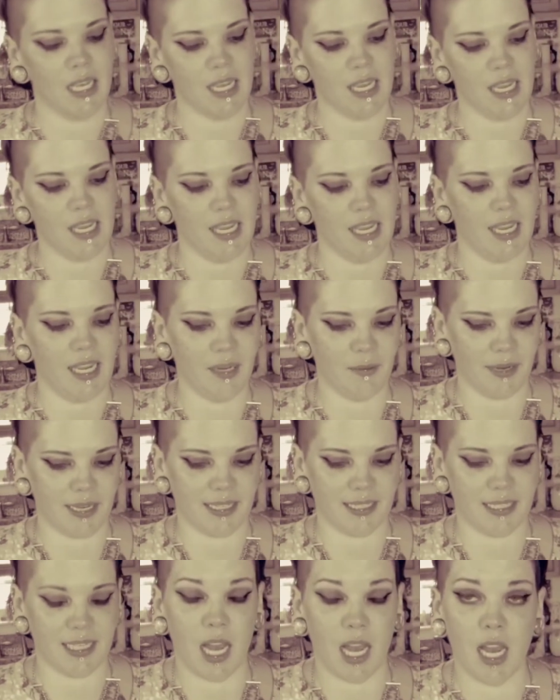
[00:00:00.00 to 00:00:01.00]
Anyways,
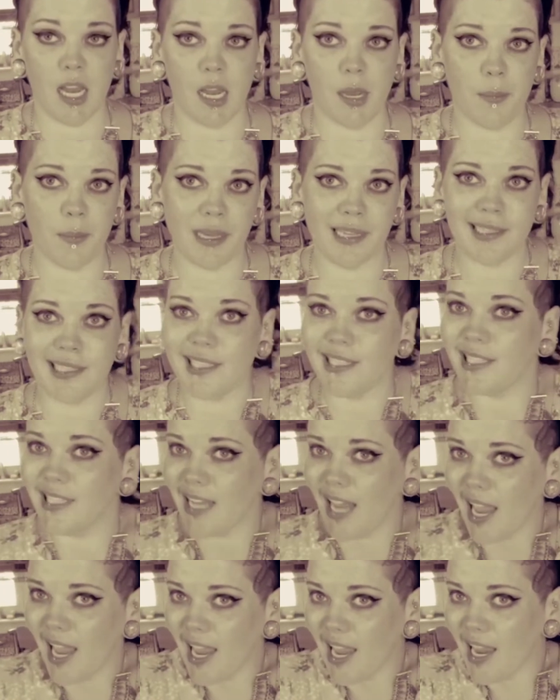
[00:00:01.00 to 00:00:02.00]

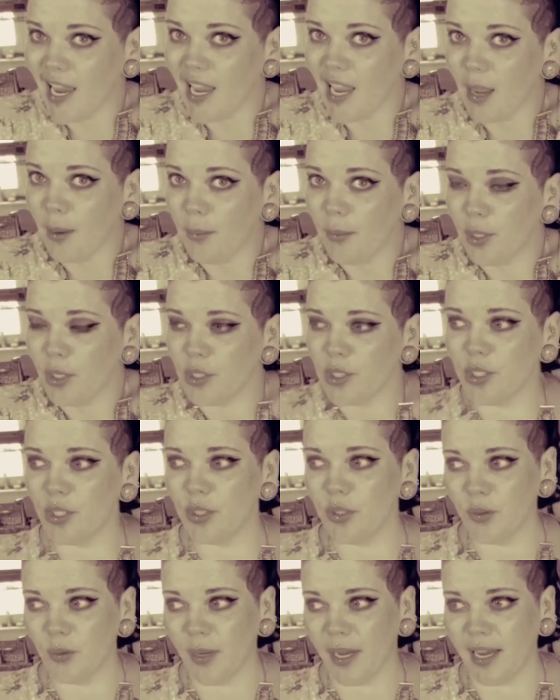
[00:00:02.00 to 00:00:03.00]
today I'm going to
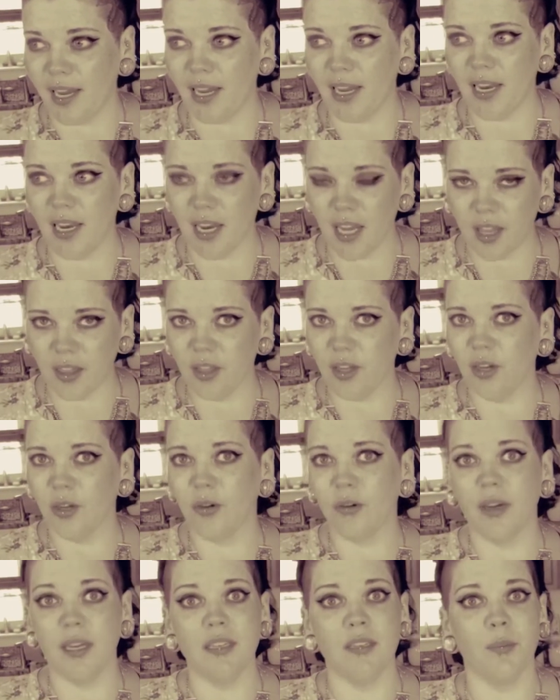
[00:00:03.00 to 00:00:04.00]
do another
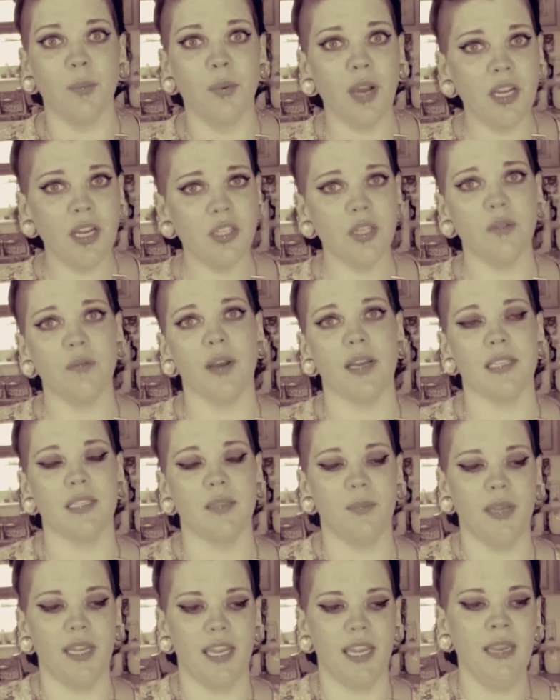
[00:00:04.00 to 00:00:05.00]
Great Depression
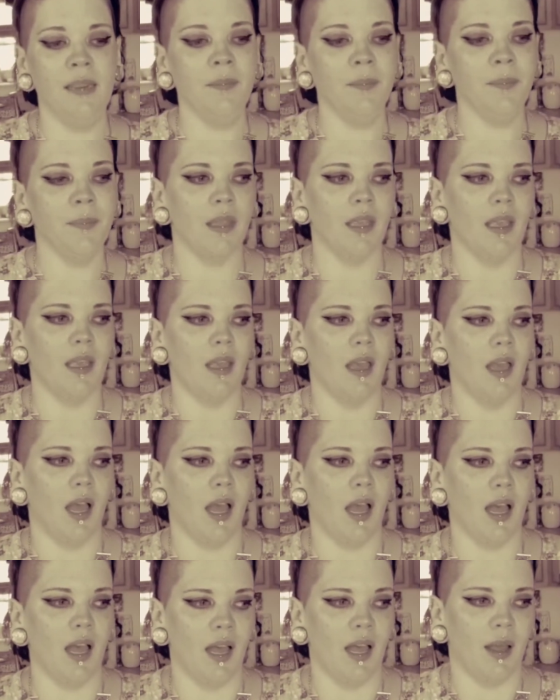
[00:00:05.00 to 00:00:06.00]
recipe.
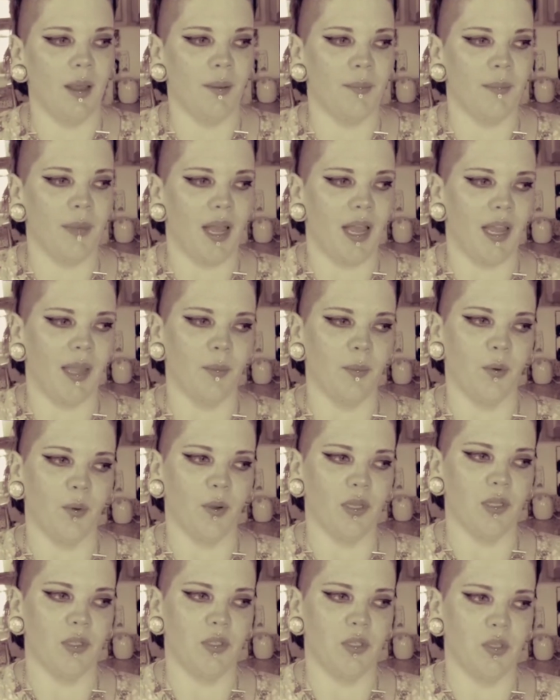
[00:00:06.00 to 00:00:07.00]
I'm
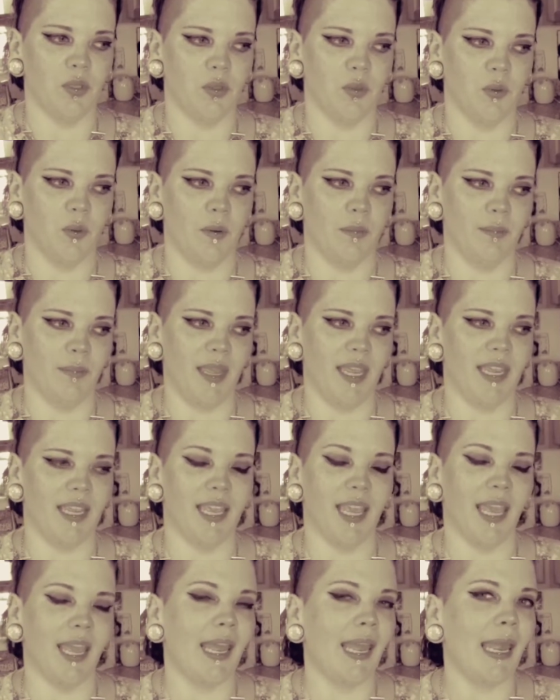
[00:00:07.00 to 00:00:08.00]
going to make
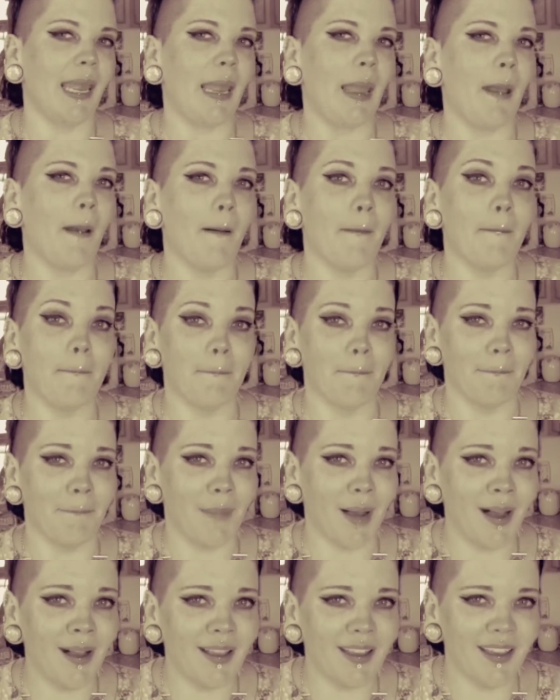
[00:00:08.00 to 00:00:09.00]
a
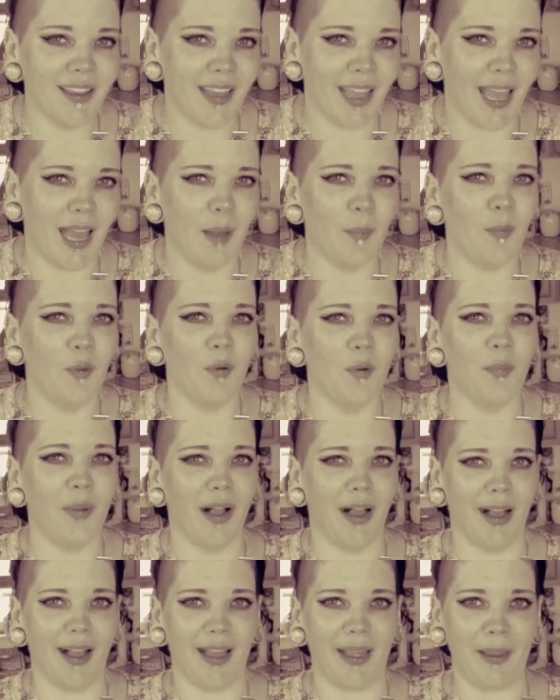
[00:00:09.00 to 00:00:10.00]
mock apple
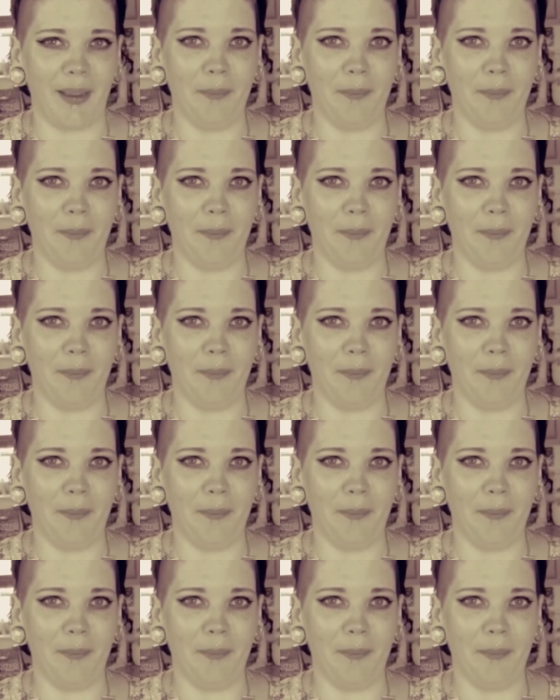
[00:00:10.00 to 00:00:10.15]
pie.